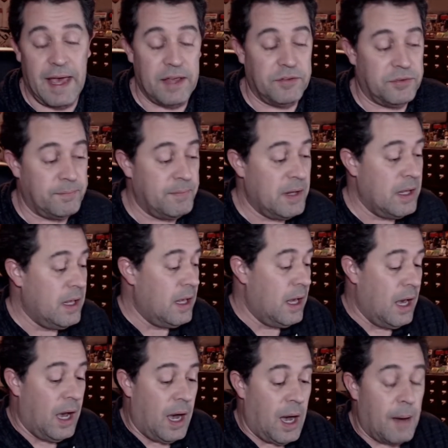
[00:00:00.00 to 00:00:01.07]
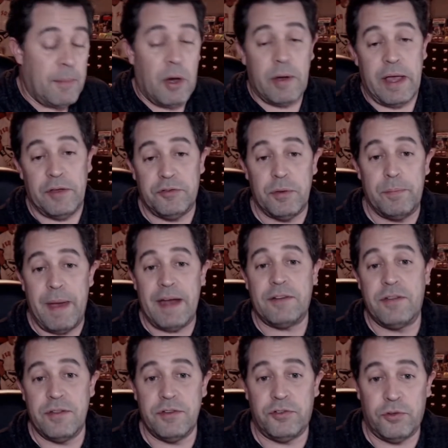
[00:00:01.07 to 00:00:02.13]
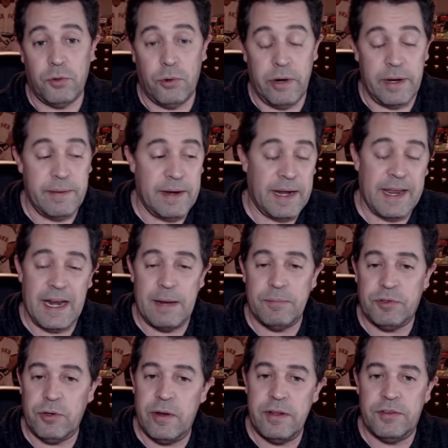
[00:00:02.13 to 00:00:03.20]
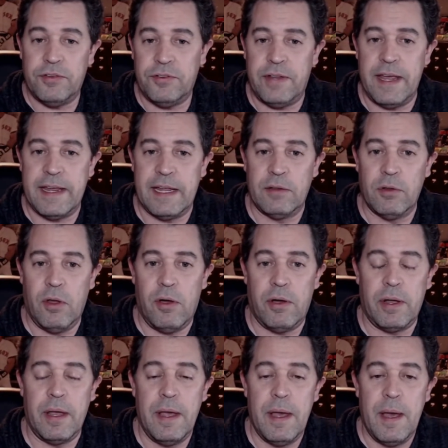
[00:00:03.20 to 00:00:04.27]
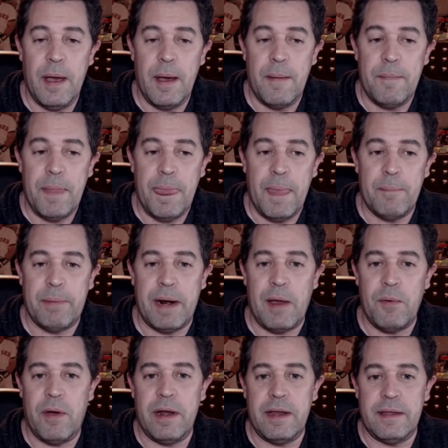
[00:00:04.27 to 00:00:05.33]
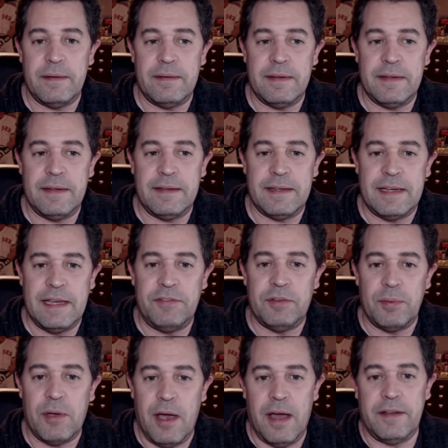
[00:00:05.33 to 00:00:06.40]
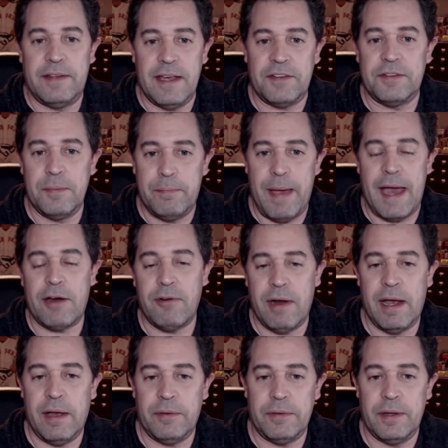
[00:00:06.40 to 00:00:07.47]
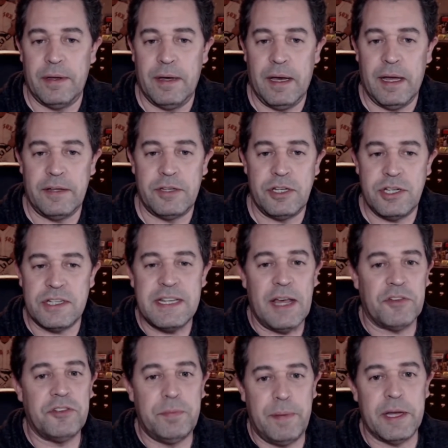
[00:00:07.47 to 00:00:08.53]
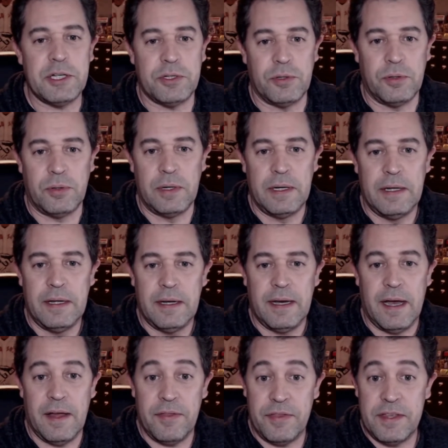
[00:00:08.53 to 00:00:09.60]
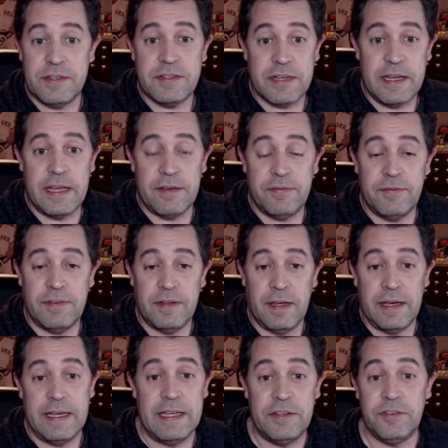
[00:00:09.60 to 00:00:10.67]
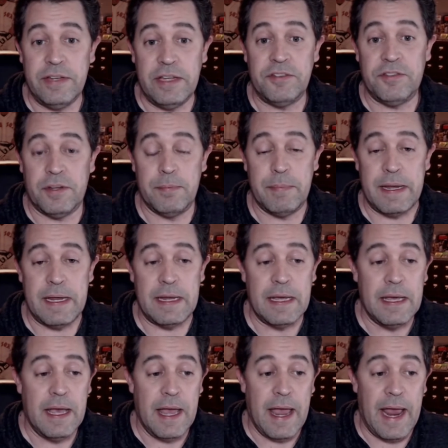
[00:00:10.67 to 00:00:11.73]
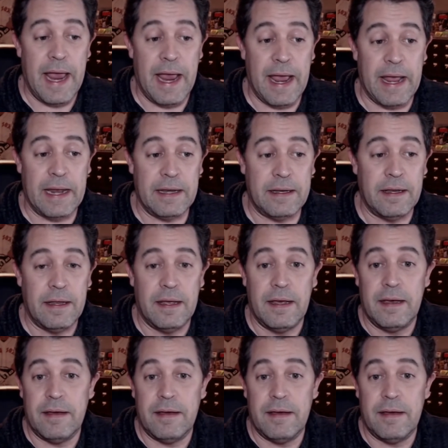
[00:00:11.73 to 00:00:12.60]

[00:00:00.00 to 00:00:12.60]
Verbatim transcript: has. Okay, so back to the story. And again, I'm sorry this is taking long, but I want to give some context and background to just how special this gift is to me, and